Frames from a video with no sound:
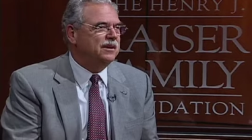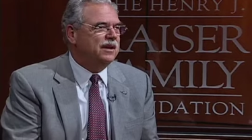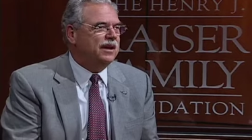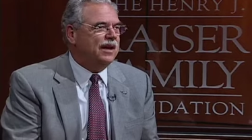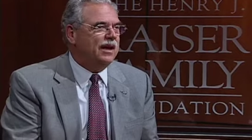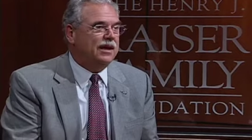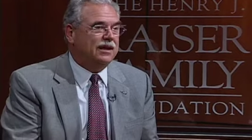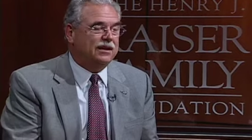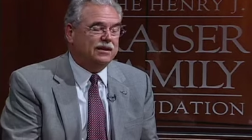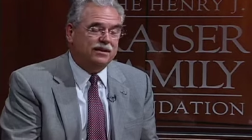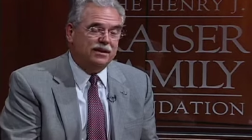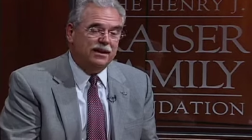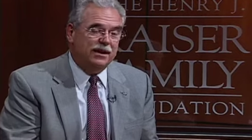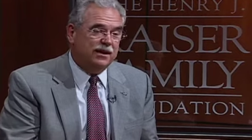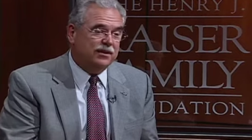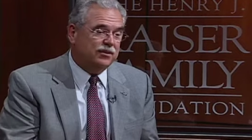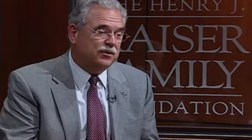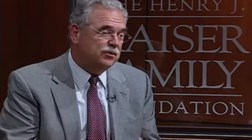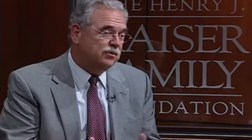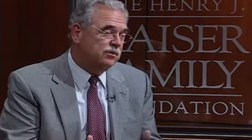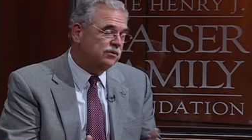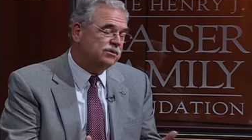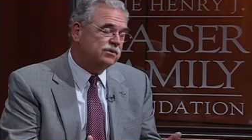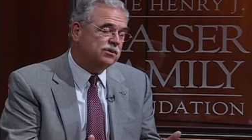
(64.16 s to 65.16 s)
and
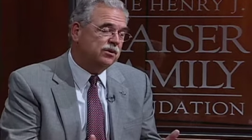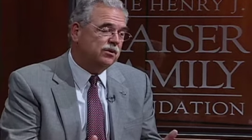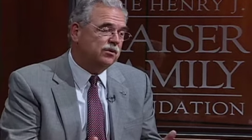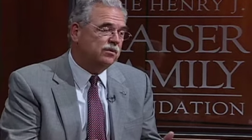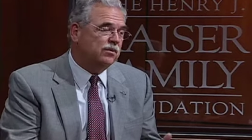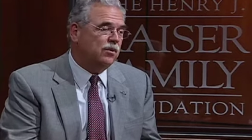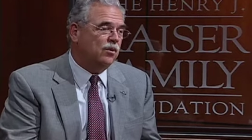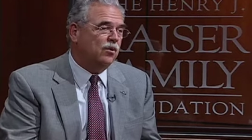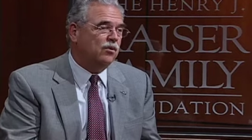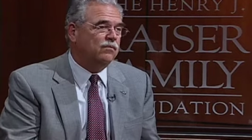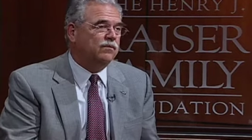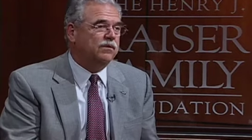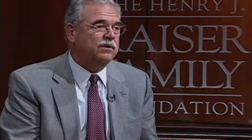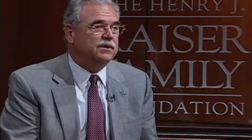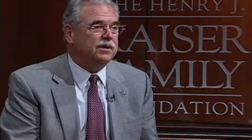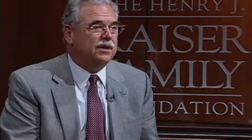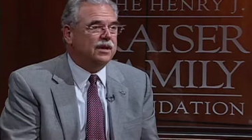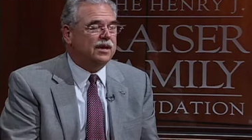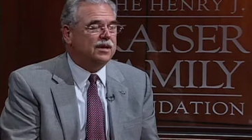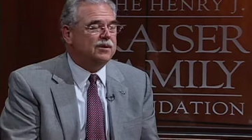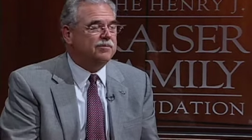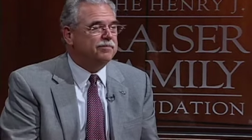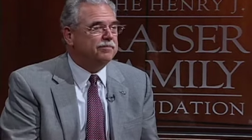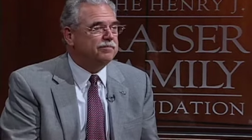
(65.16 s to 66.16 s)
do so over
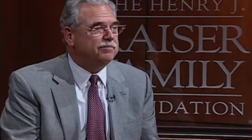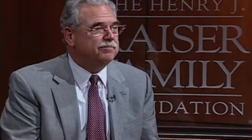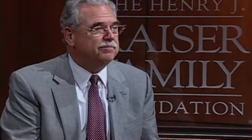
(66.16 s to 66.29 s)
time.